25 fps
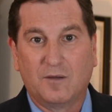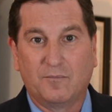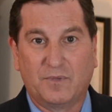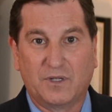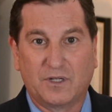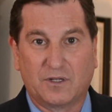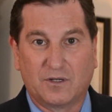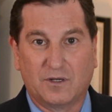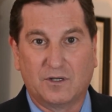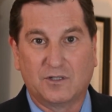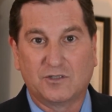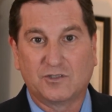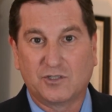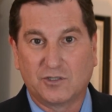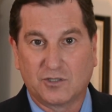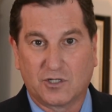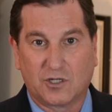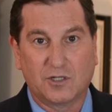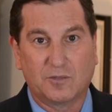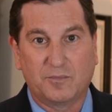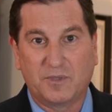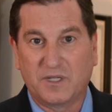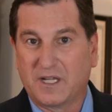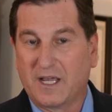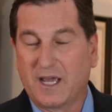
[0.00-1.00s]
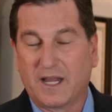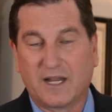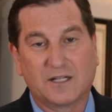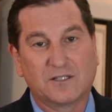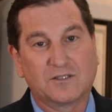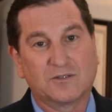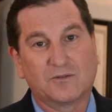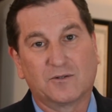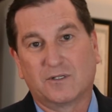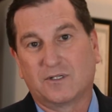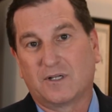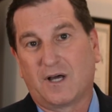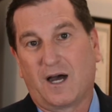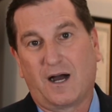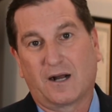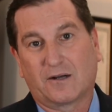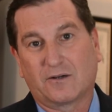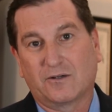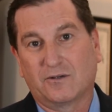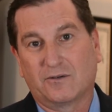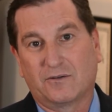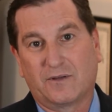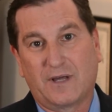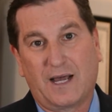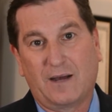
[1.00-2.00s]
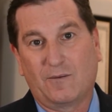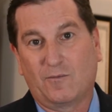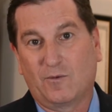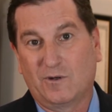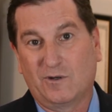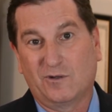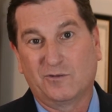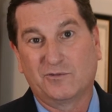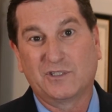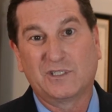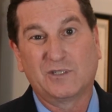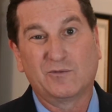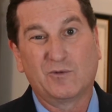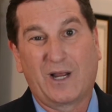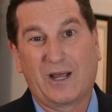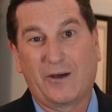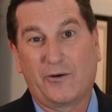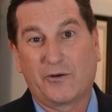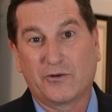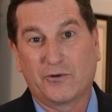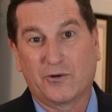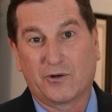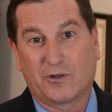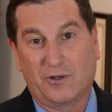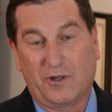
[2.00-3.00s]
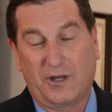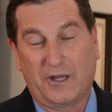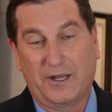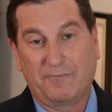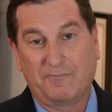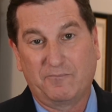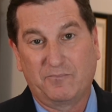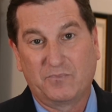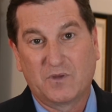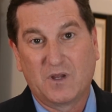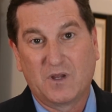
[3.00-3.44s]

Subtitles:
because you could be getting to a doctor that will derail your claim.